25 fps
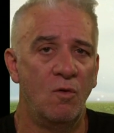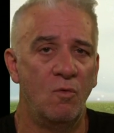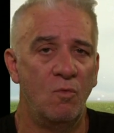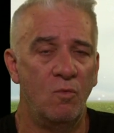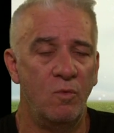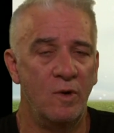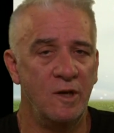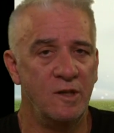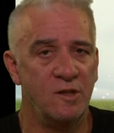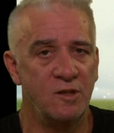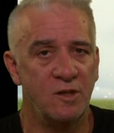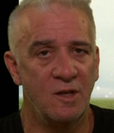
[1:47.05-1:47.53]

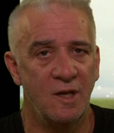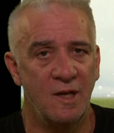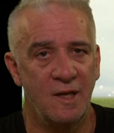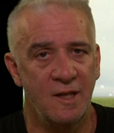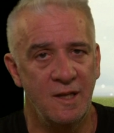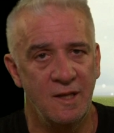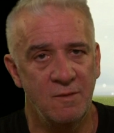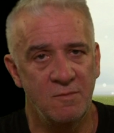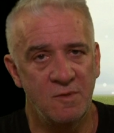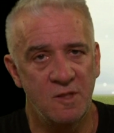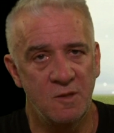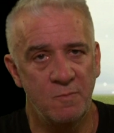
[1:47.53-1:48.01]
When do you let
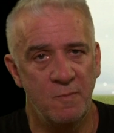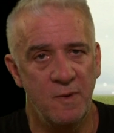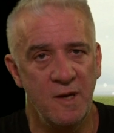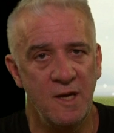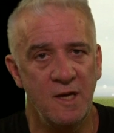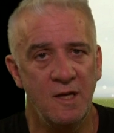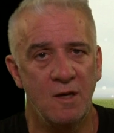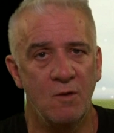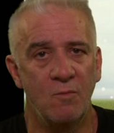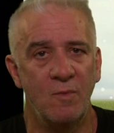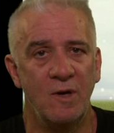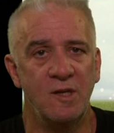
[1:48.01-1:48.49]
them
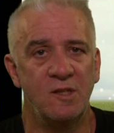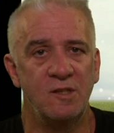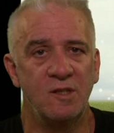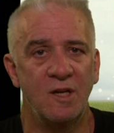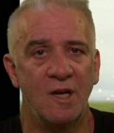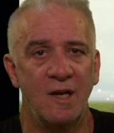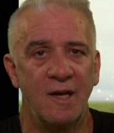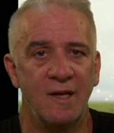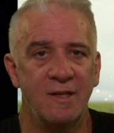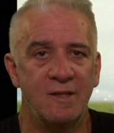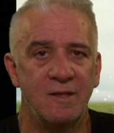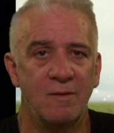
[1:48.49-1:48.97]
speak and when do
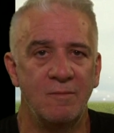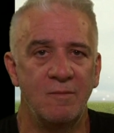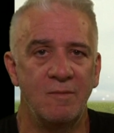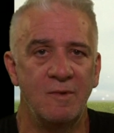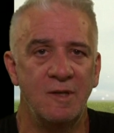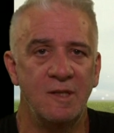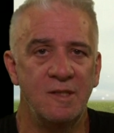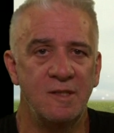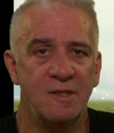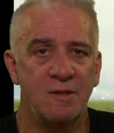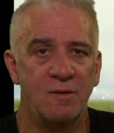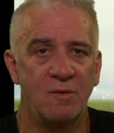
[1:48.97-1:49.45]
you let them
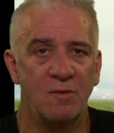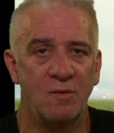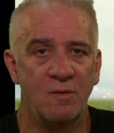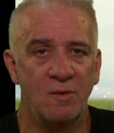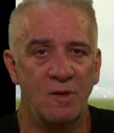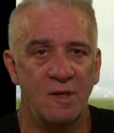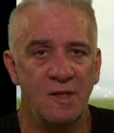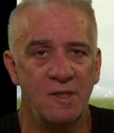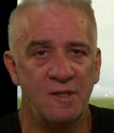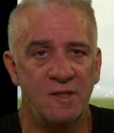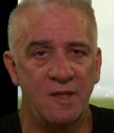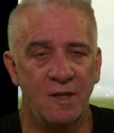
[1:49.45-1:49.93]

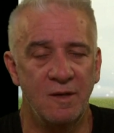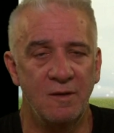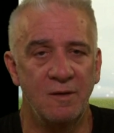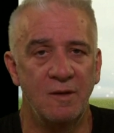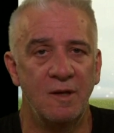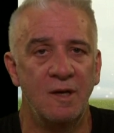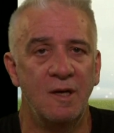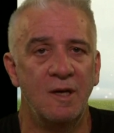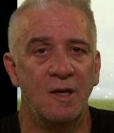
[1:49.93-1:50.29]
listen?